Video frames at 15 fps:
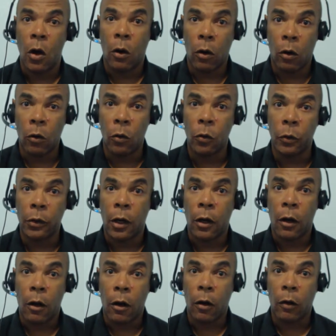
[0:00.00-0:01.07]
hold
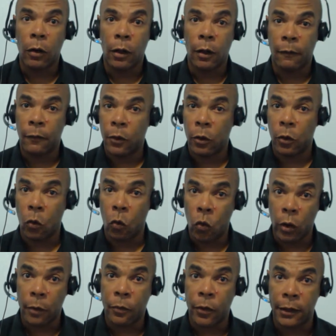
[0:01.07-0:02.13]
all of your
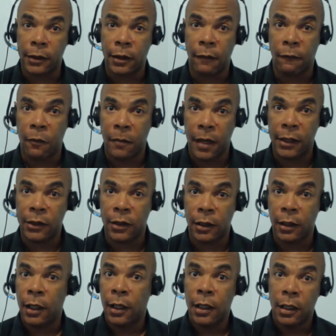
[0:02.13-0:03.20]
WordPress
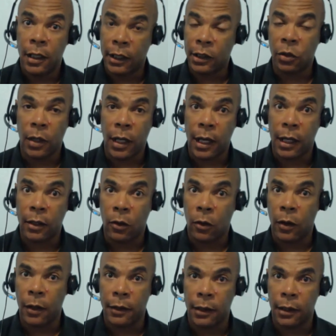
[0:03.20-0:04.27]
information that you had
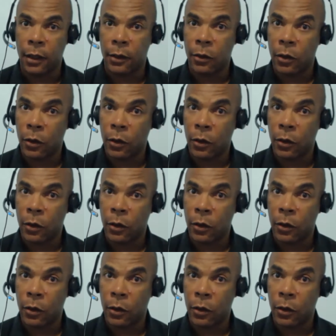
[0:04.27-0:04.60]
on the other